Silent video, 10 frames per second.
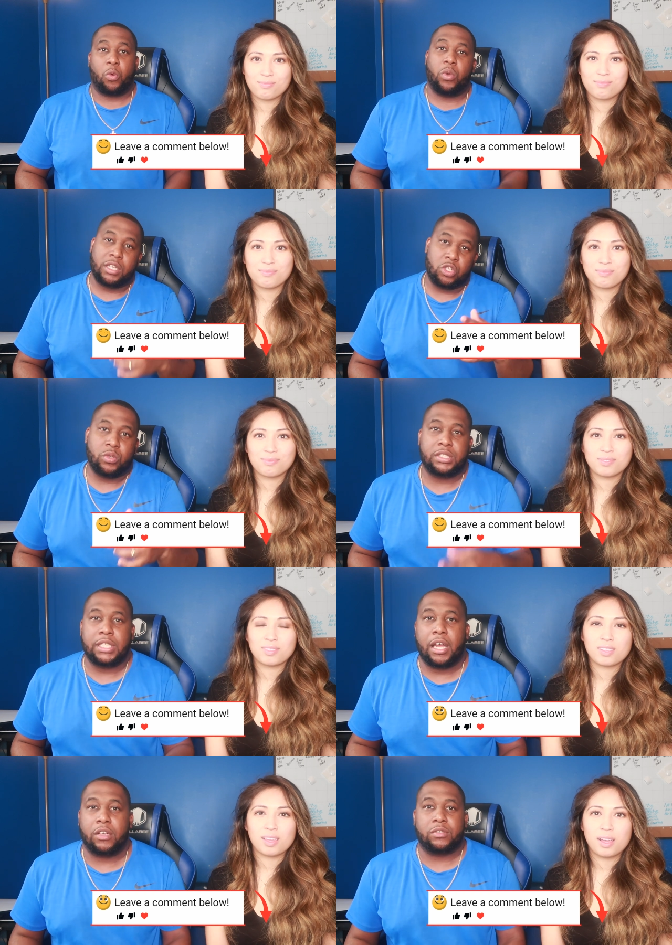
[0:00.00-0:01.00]
Speaker 1: And we'll do what
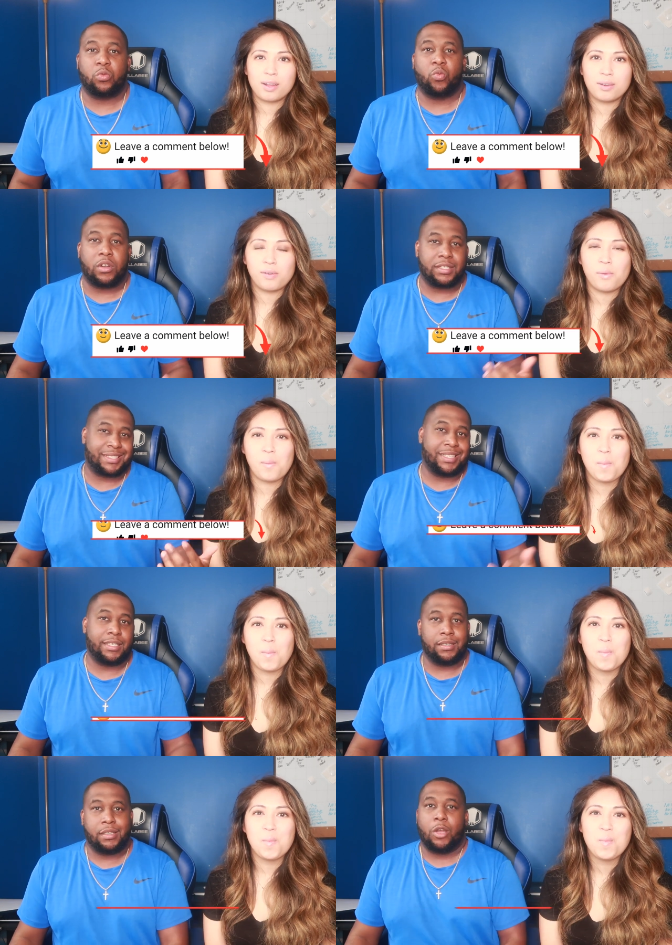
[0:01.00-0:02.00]
y'all want to see.
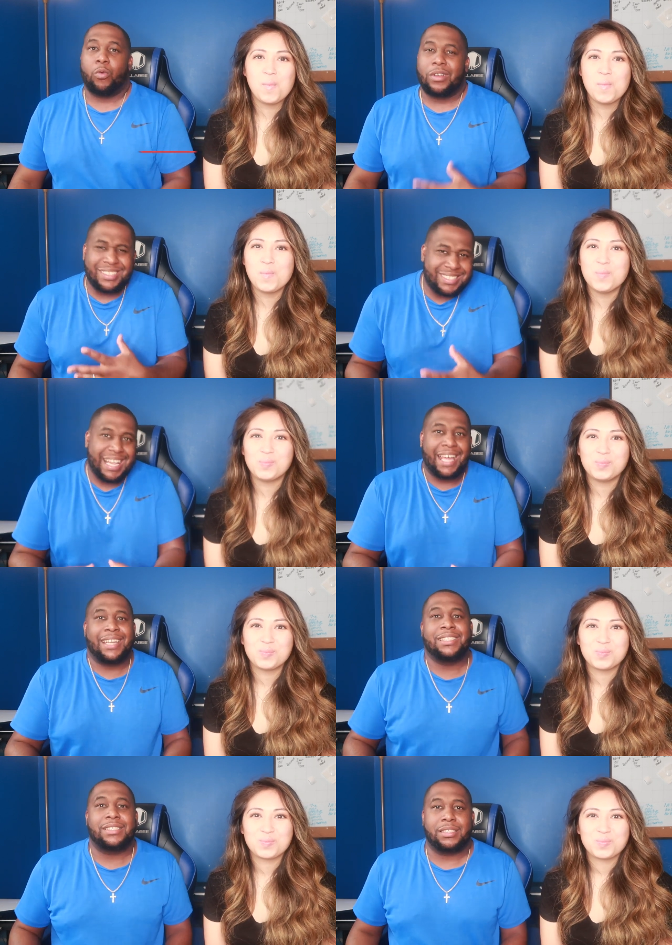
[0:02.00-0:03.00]

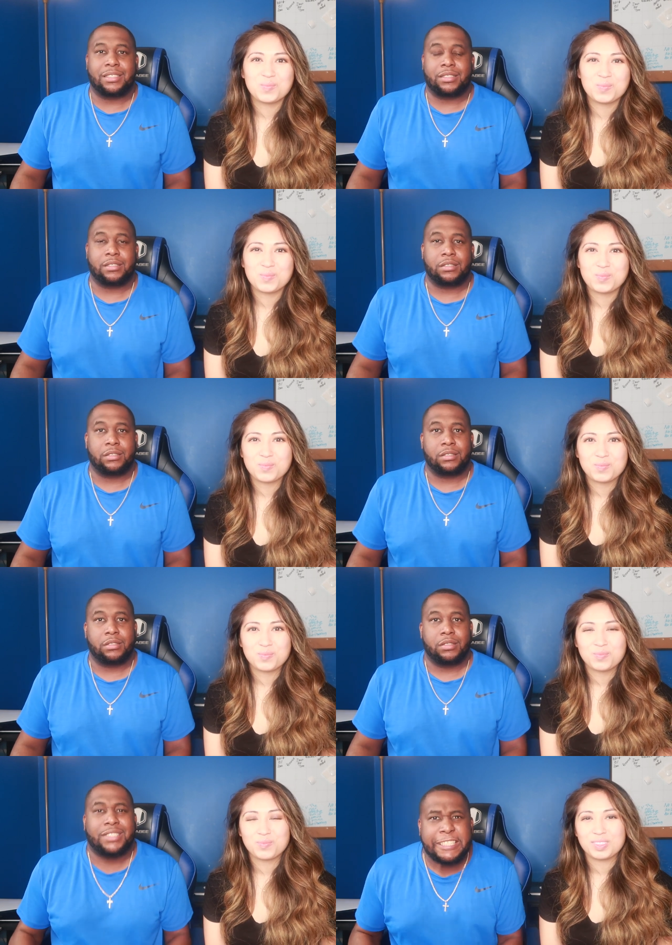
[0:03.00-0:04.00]
Challenges.
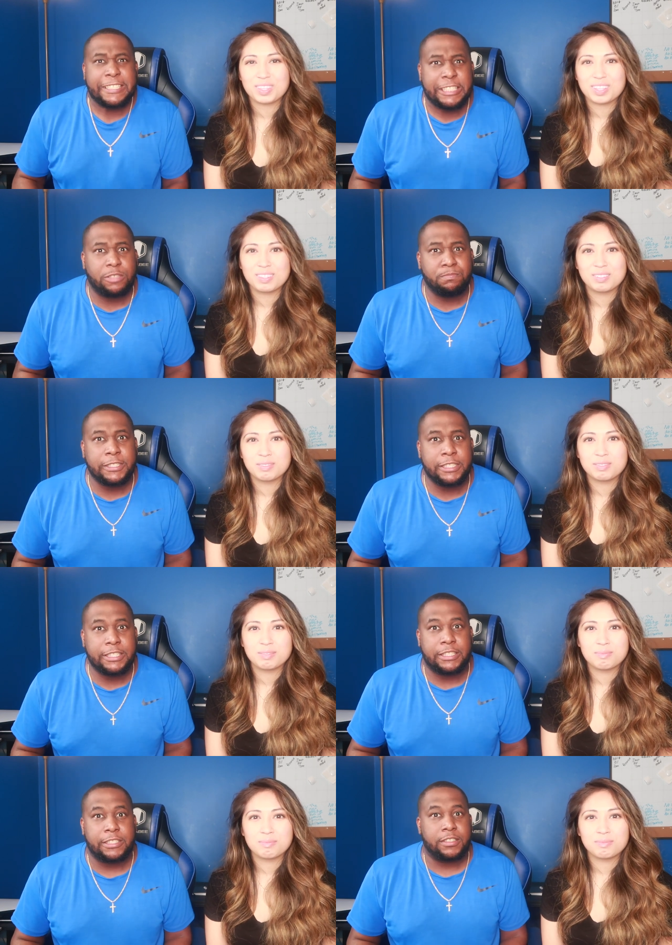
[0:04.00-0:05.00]
Challenge
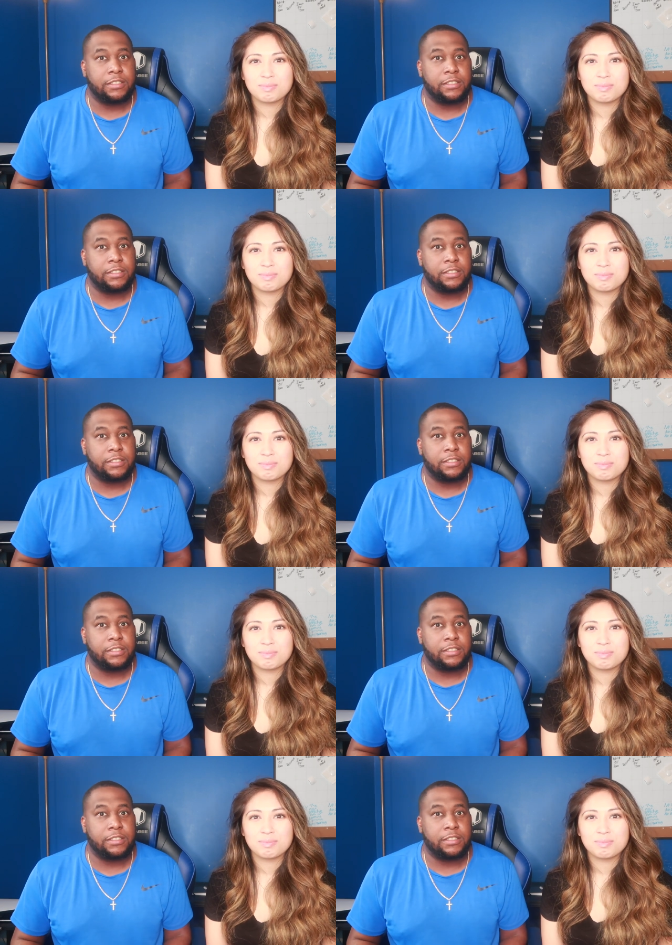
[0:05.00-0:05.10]
me!